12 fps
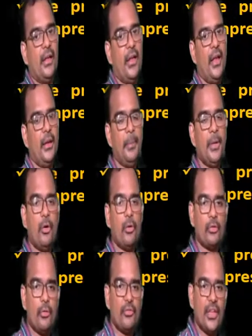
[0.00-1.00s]
And
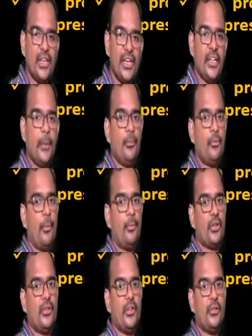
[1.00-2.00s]
because of the heat
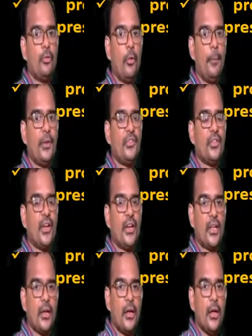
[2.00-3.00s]
absorption, this low pressure
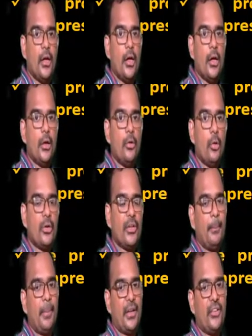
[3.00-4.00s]
and low
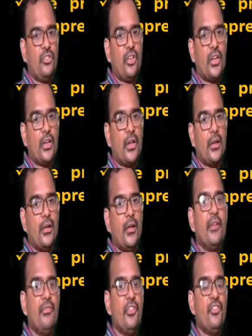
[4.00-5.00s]
temperature
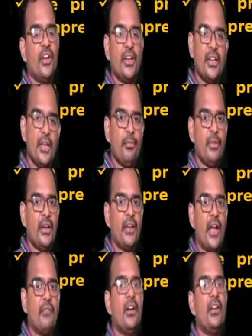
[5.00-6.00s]
refrigerant liquid
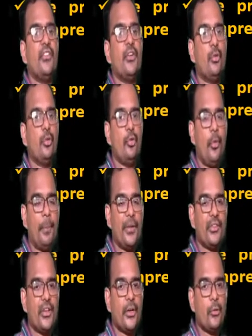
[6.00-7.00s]
converts into low
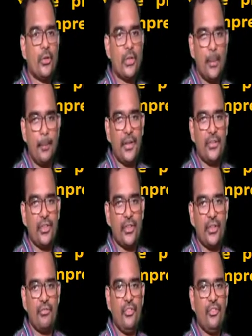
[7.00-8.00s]
pressure and low temperature
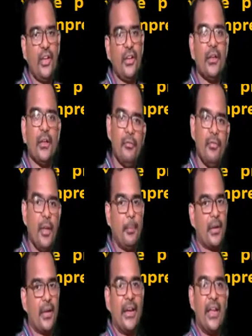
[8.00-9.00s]
refrigerant
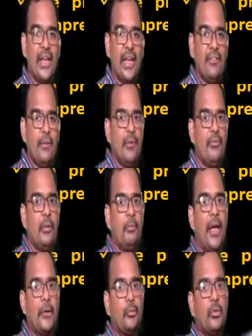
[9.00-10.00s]
vapor, and again will be
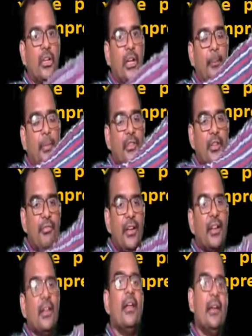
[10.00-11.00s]
fed back to the compressor
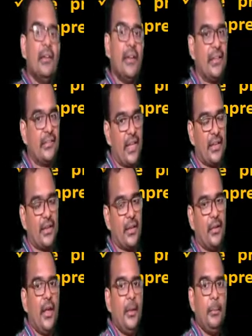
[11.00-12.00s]
for next
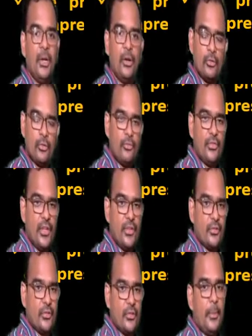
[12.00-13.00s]
cycle. And because of
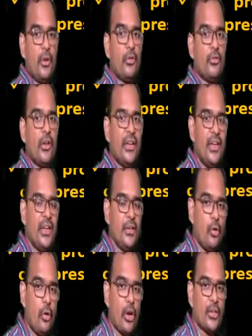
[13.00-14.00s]
this, because the
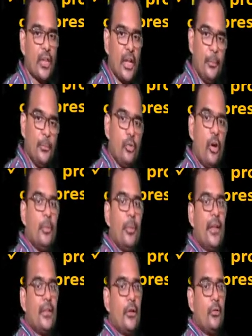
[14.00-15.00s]
heat got absorbed
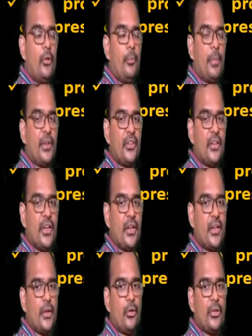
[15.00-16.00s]
by the low pressure
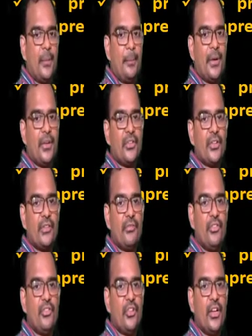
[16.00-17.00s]
and low temperature
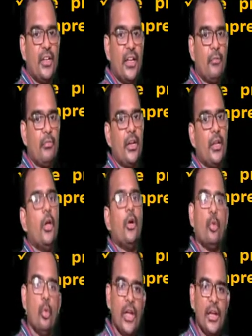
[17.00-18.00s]
refrigerant liquid,
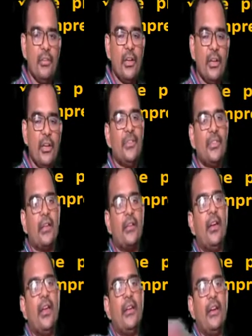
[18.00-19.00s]
cool air will be
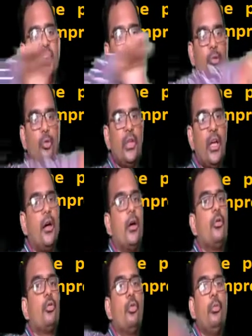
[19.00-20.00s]
circulated into
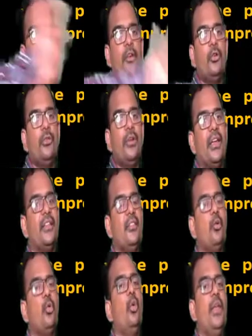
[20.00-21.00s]
the room and you get
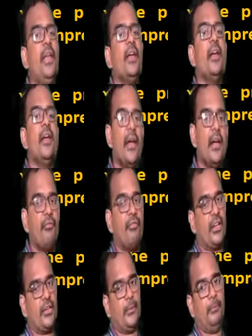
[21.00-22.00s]
the cooling
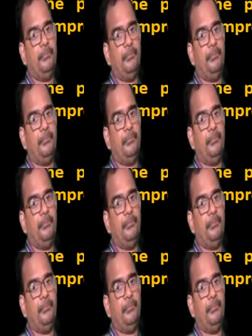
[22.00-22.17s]
effect.